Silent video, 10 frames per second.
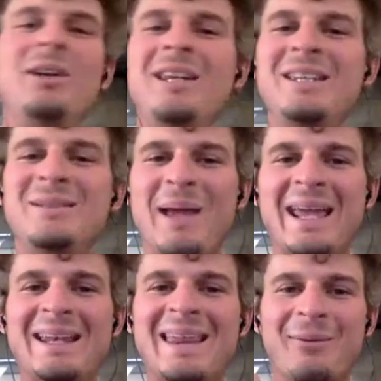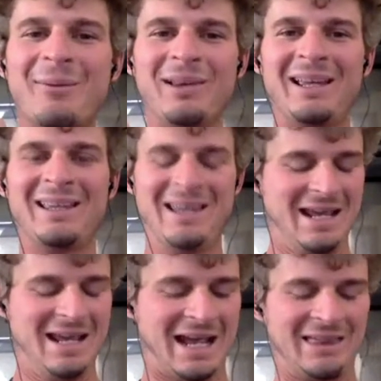made that were
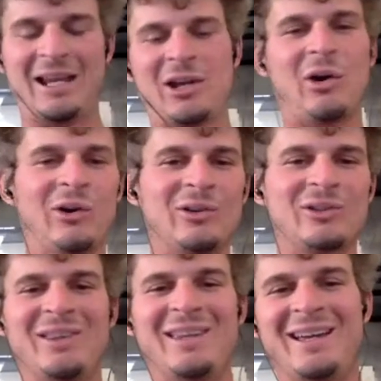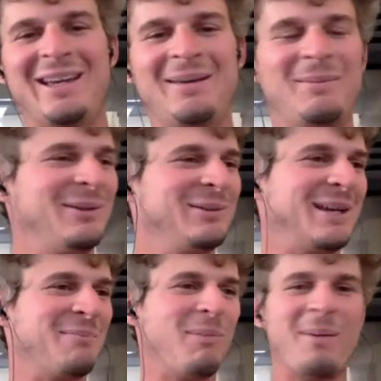had cars on them, and it was
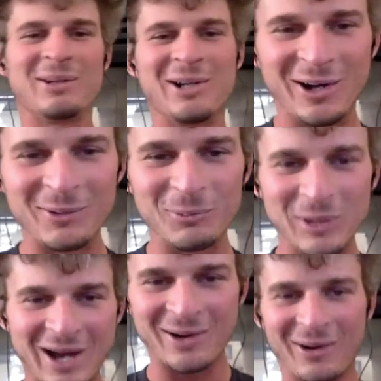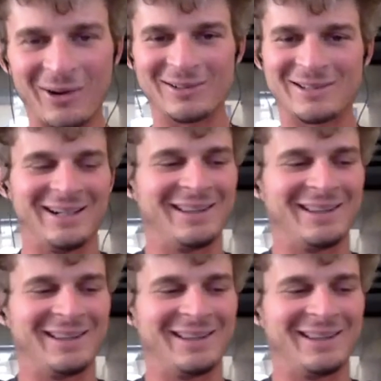Mama Khan, we got ours kind of thing.